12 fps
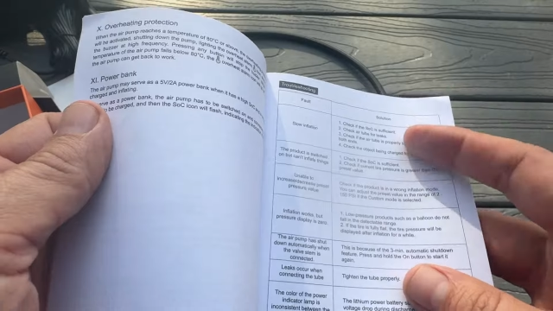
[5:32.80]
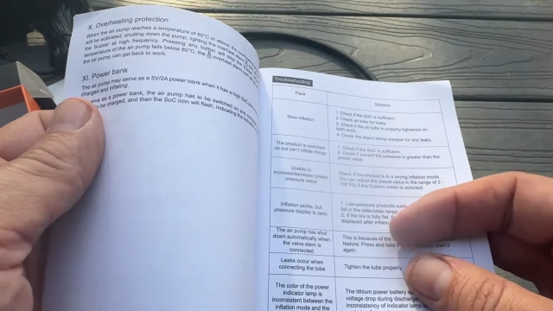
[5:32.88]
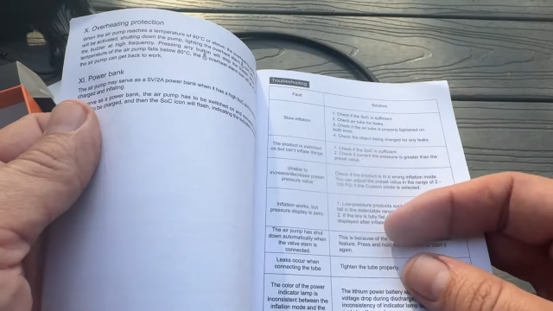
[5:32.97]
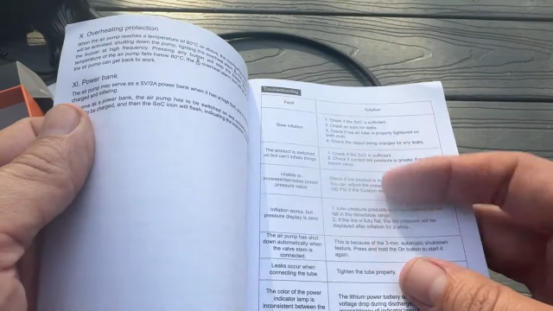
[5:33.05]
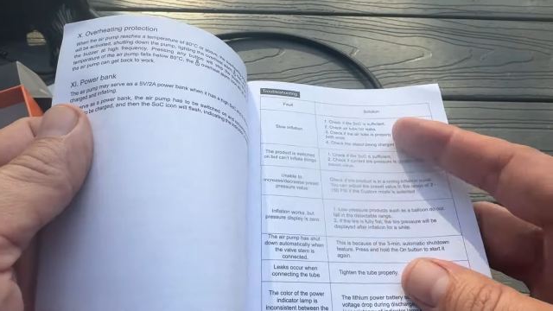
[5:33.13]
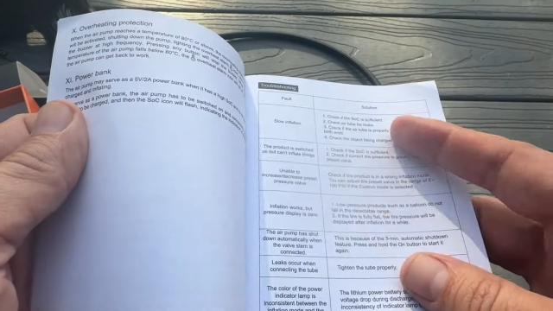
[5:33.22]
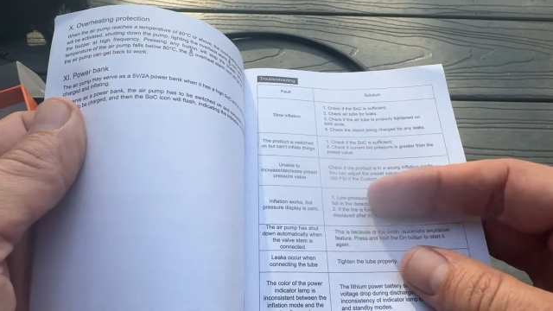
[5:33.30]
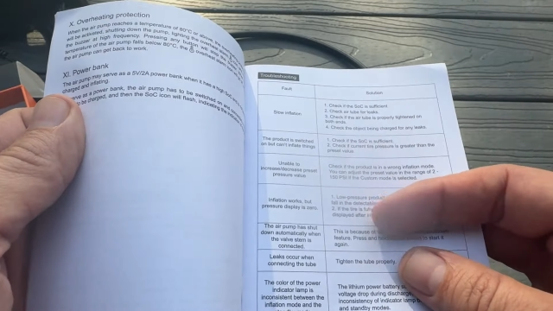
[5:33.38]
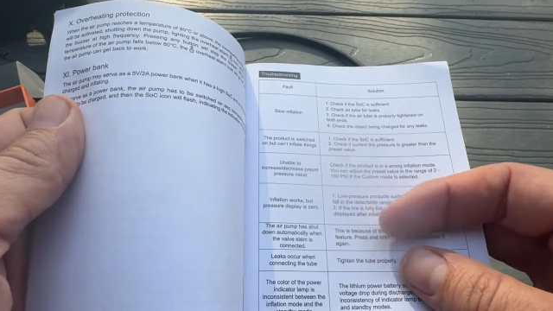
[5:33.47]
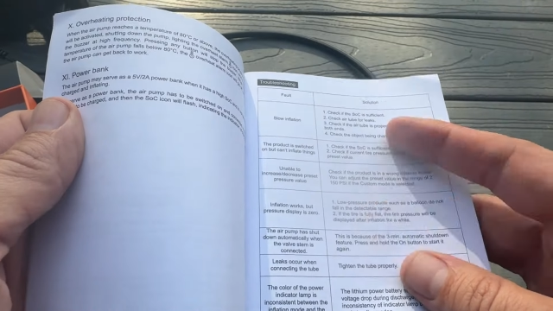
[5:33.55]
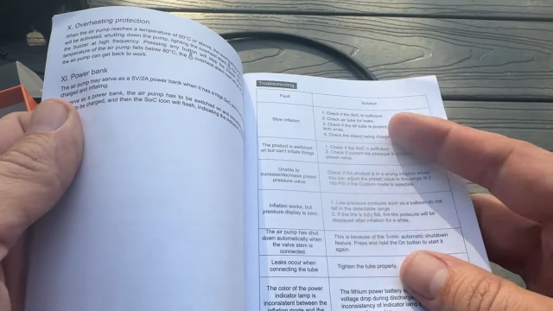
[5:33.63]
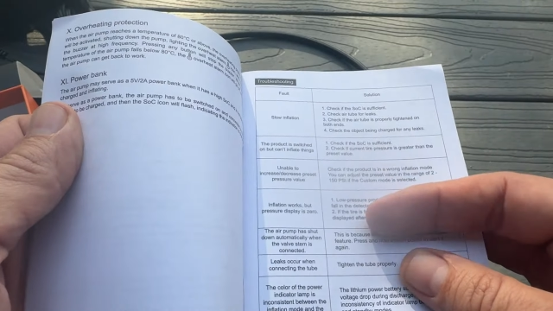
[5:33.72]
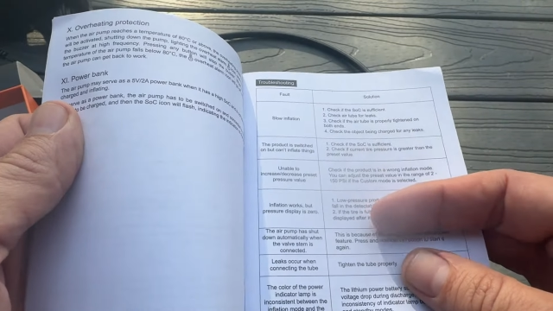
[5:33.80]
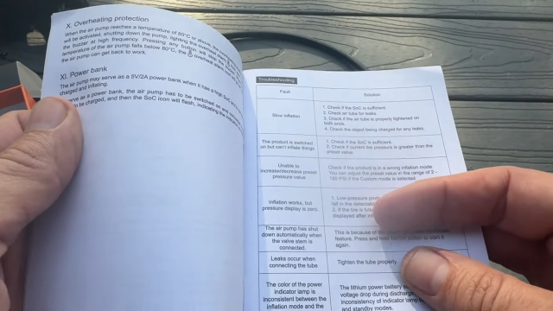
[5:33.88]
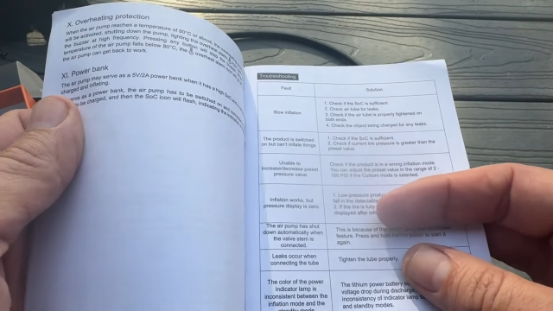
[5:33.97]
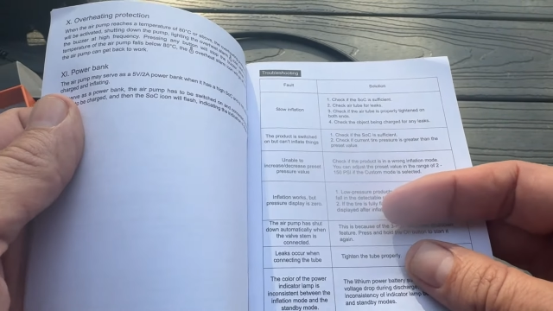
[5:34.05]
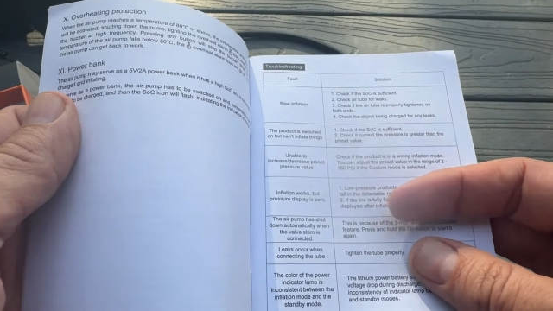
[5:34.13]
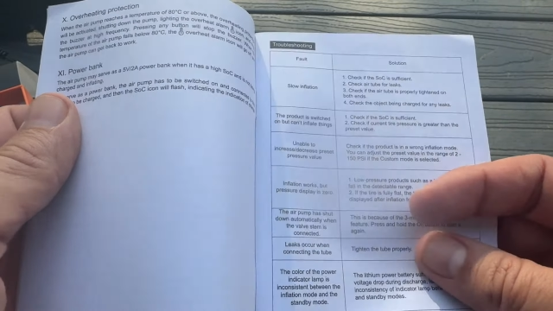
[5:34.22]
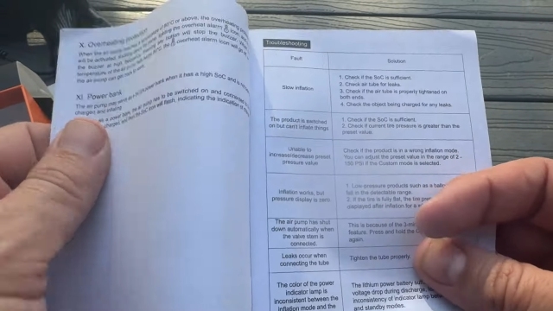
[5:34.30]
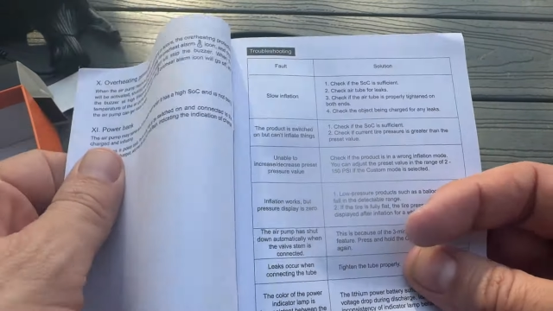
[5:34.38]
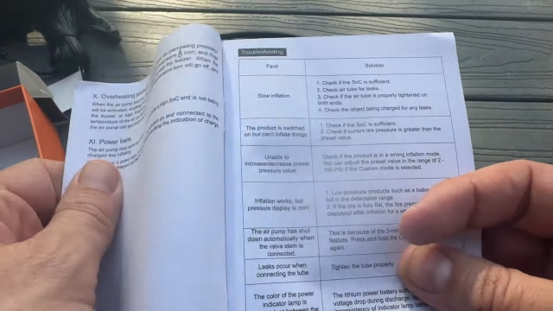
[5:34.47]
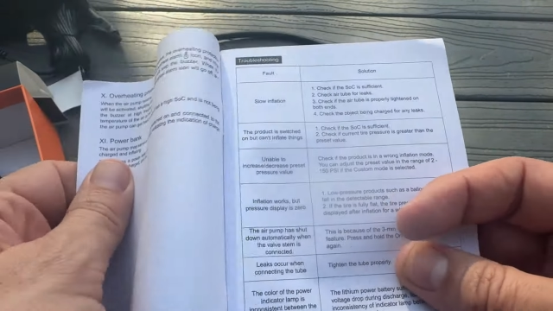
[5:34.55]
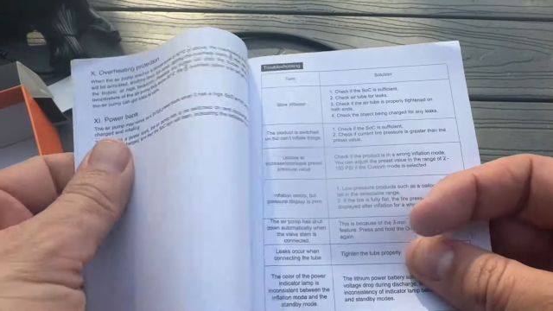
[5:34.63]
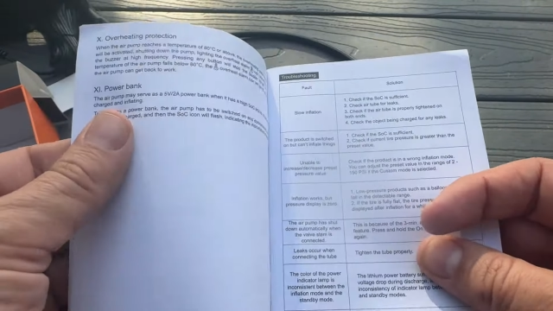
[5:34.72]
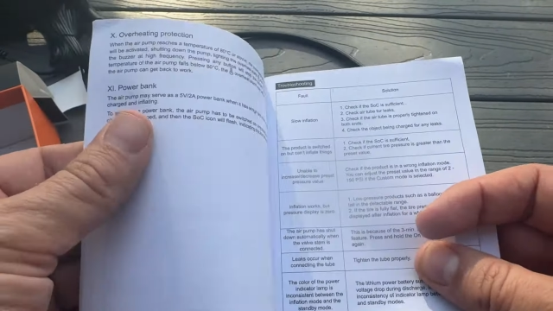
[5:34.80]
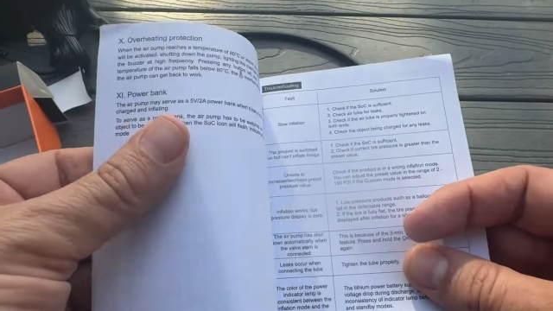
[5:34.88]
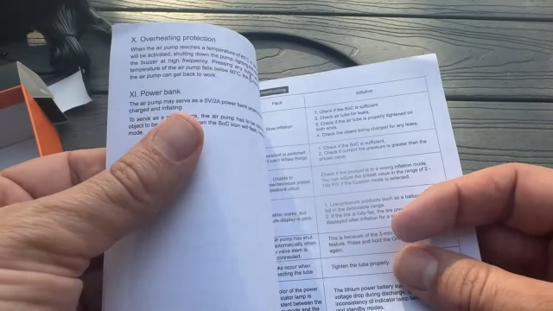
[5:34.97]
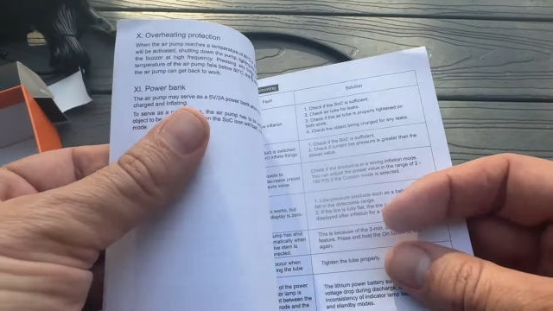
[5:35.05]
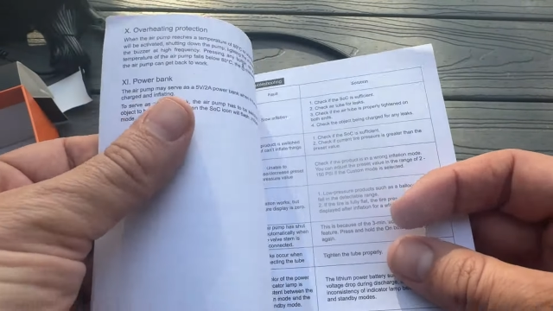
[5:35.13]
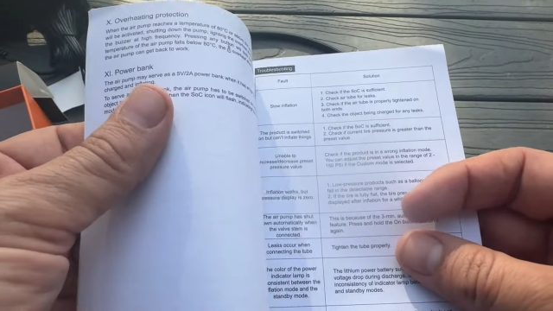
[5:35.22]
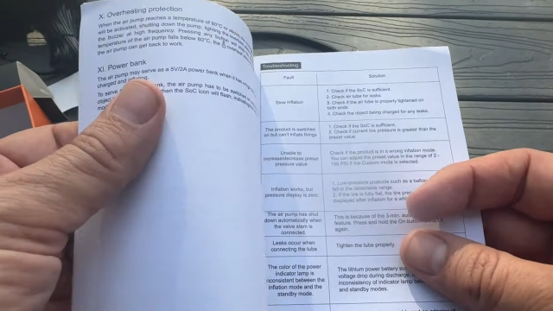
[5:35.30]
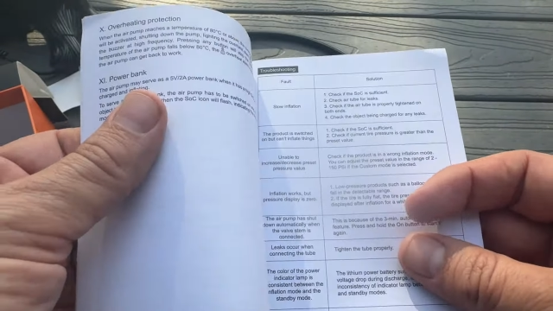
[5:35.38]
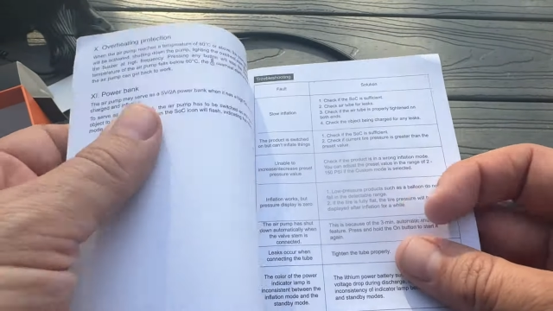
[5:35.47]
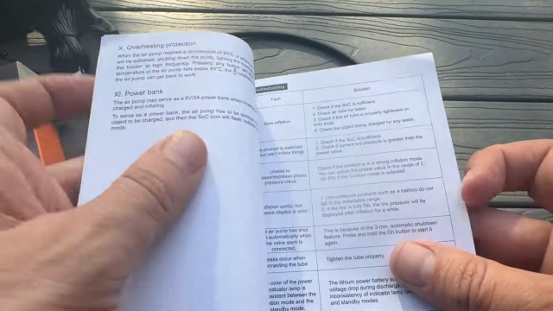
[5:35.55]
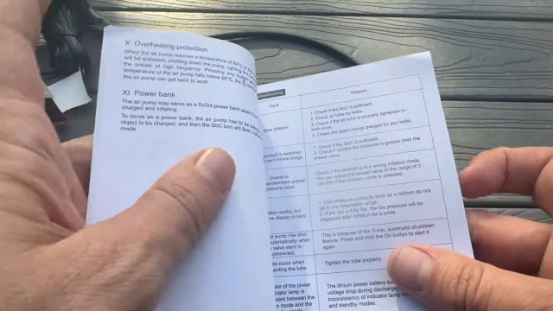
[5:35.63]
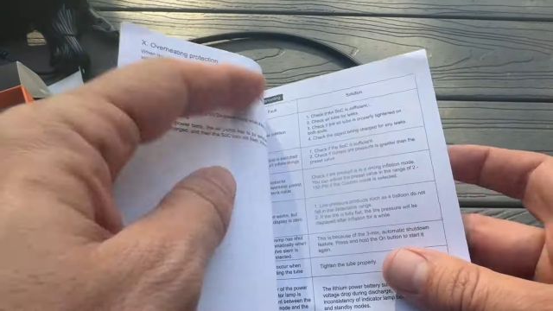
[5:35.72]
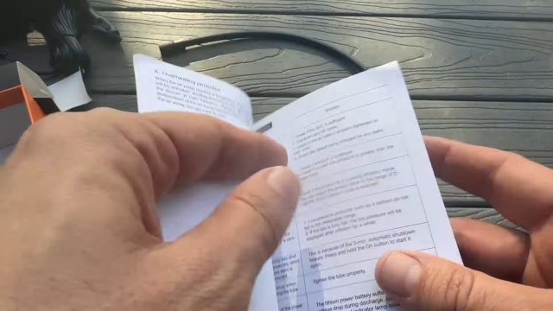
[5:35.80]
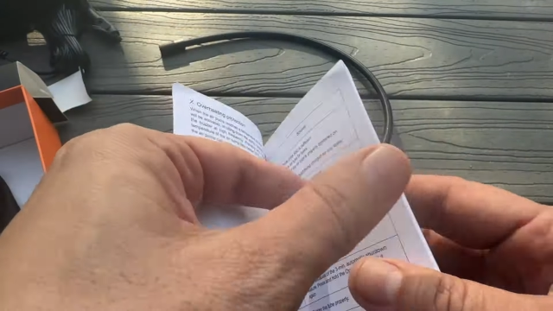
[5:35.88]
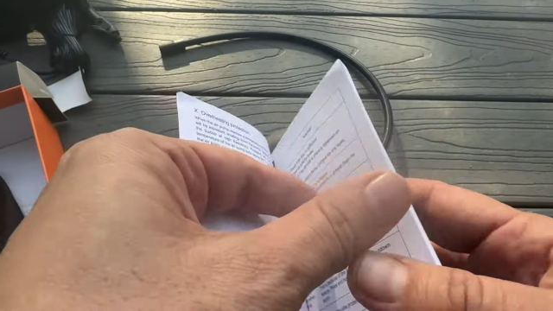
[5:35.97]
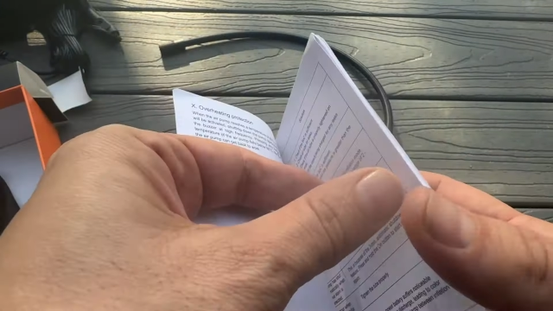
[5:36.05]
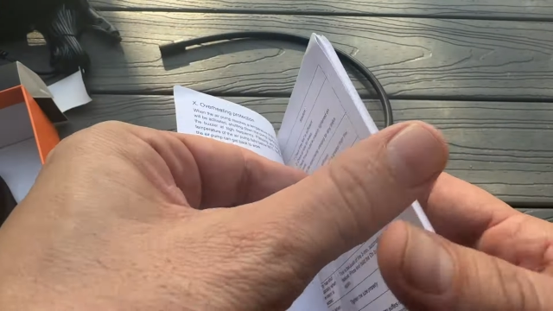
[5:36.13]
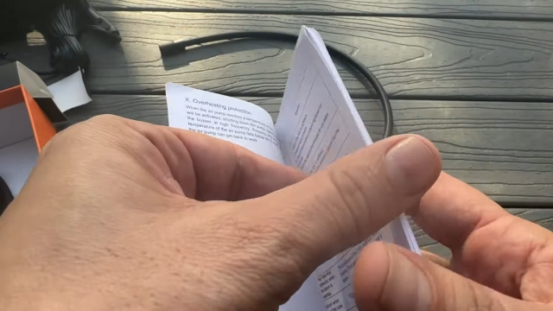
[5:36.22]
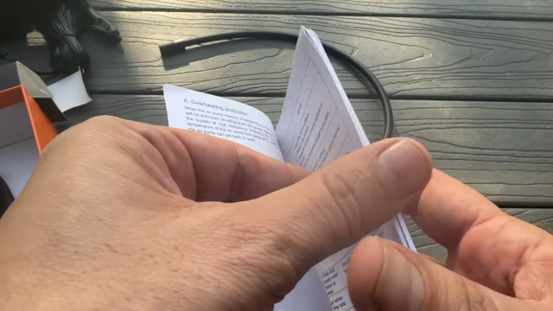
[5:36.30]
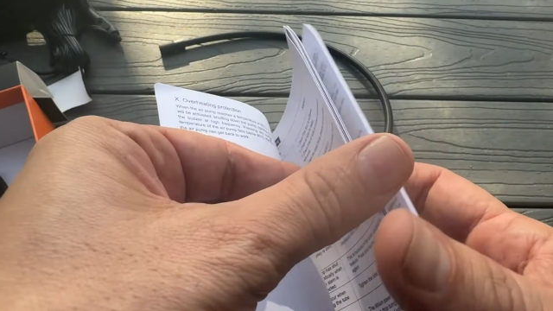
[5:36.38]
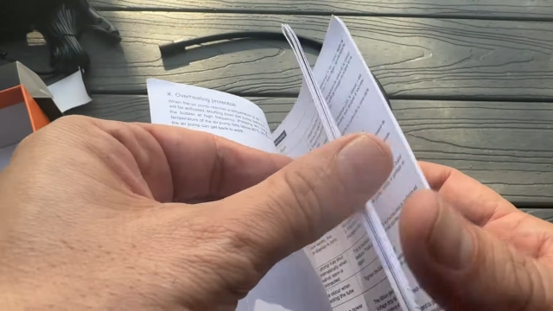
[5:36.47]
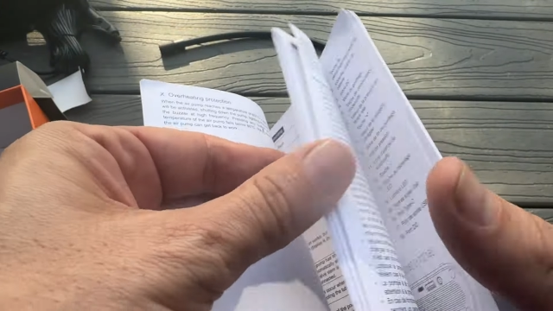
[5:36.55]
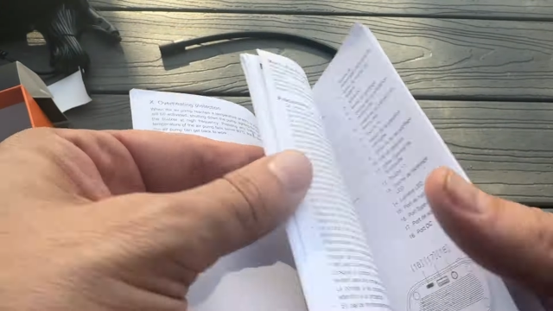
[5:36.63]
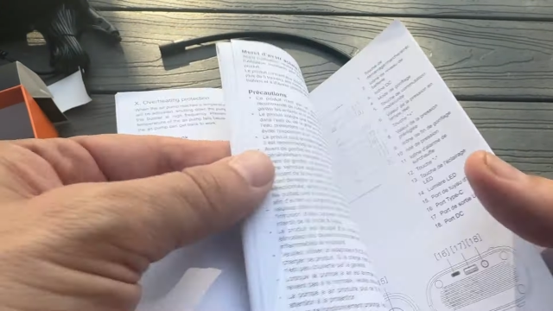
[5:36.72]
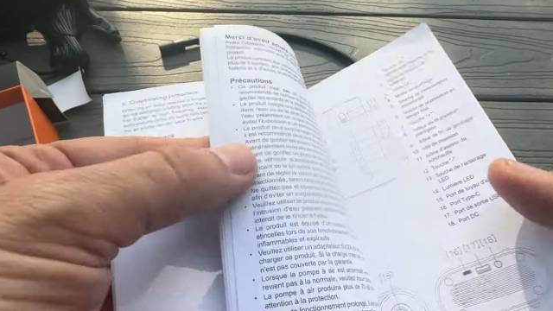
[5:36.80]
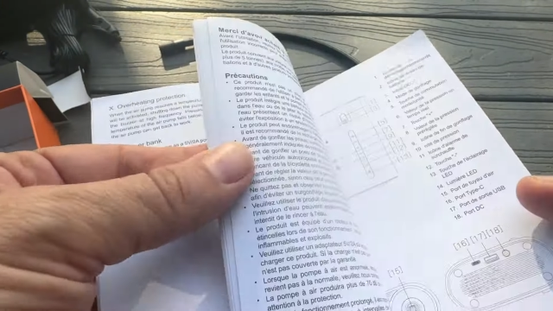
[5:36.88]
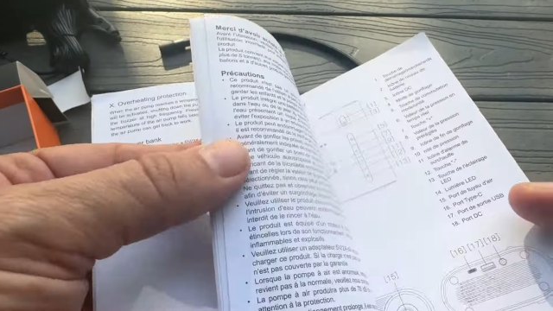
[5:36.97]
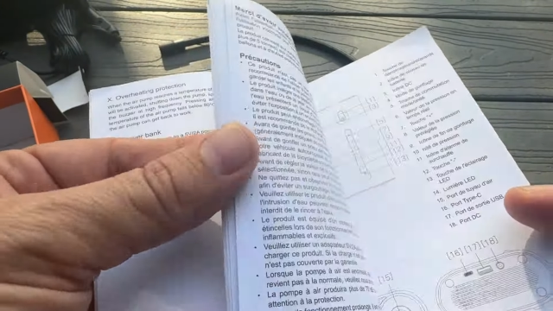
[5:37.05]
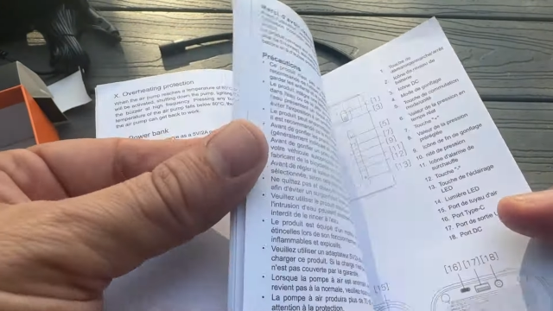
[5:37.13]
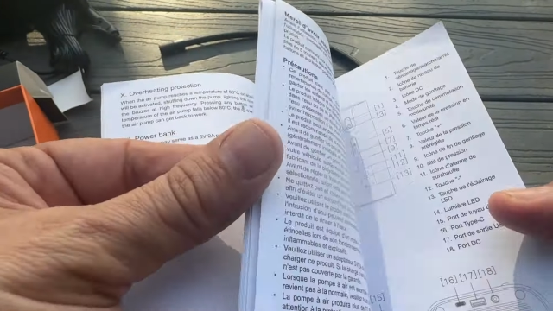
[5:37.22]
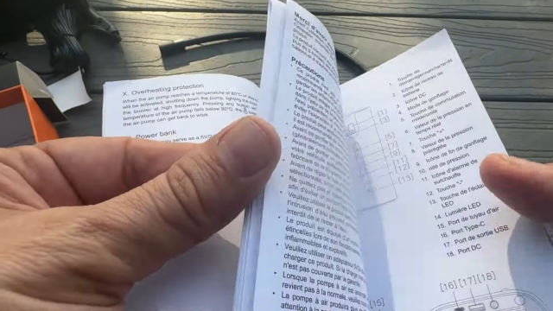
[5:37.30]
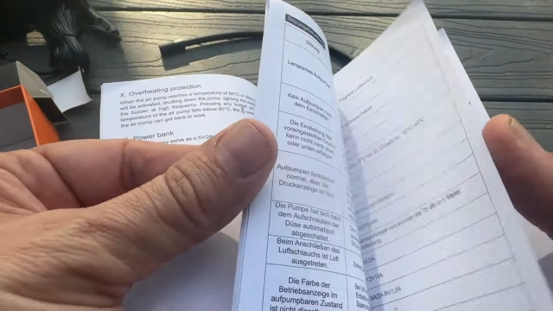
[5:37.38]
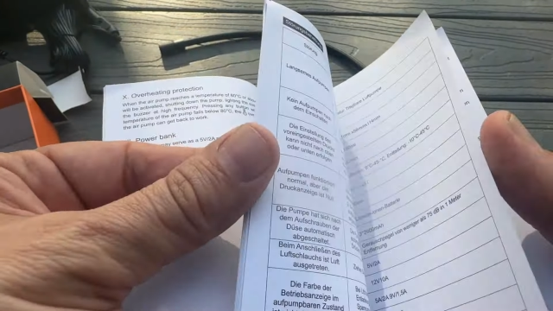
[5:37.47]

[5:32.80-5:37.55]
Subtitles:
No face is visible, so there are no lips to read.